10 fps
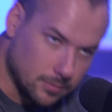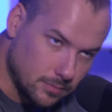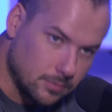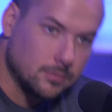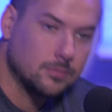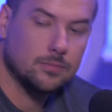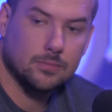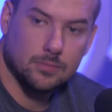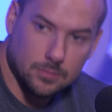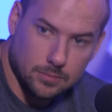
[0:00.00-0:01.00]
Like,
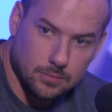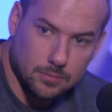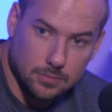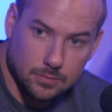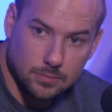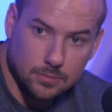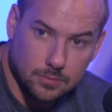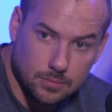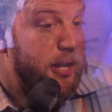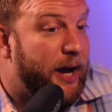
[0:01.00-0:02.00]
and, and from, again,
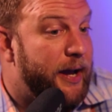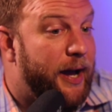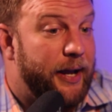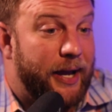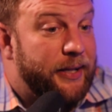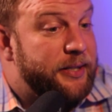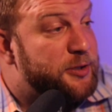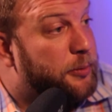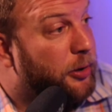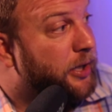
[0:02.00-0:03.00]
back to my high eye, I get
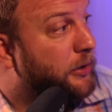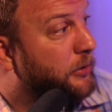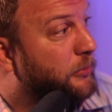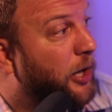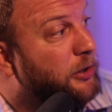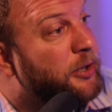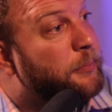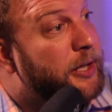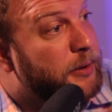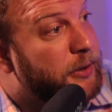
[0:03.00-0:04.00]
disappointed, right? You
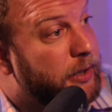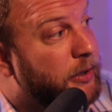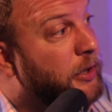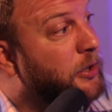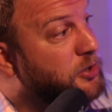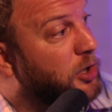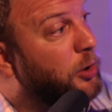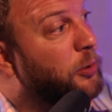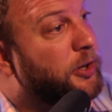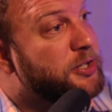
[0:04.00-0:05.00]
didn't pick me.
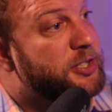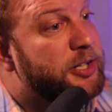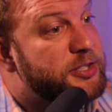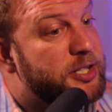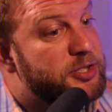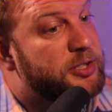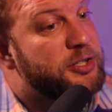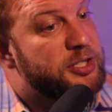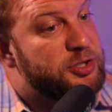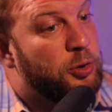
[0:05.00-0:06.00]
So mm-hmm. there's, there's this,
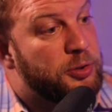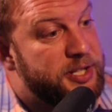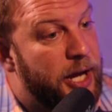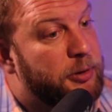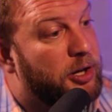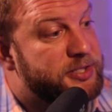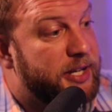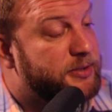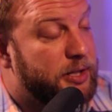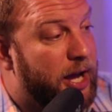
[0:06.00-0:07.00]
there's this whole time cost.
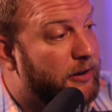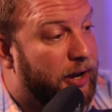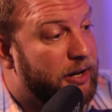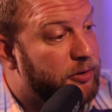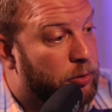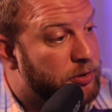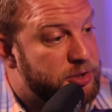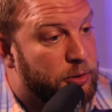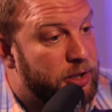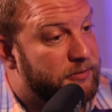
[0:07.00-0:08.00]
Actually, I have, I have the horror
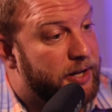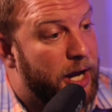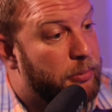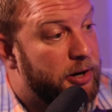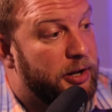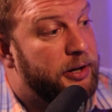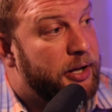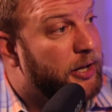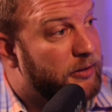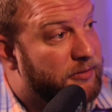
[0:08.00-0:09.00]
story of a guy brought on
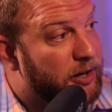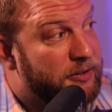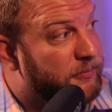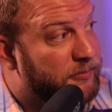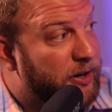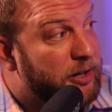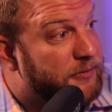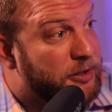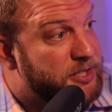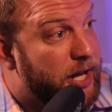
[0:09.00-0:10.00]
very, very
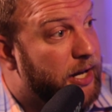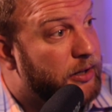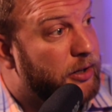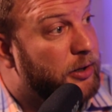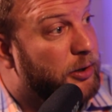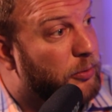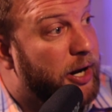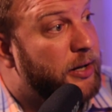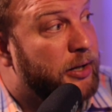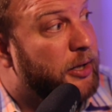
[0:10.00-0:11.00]
first day,
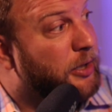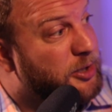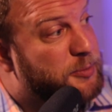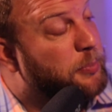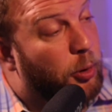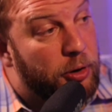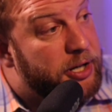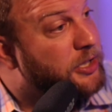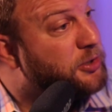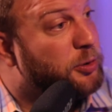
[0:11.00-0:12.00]
right? Just
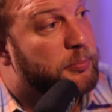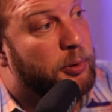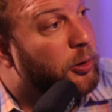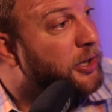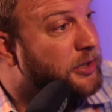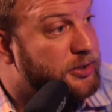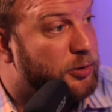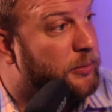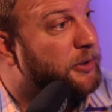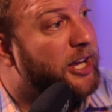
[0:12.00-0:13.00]
poured into him, poured
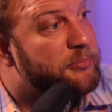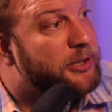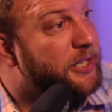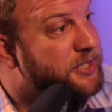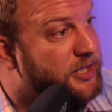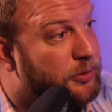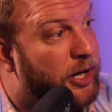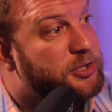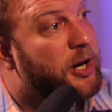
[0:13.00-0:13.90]
into him, gave him a listing, right?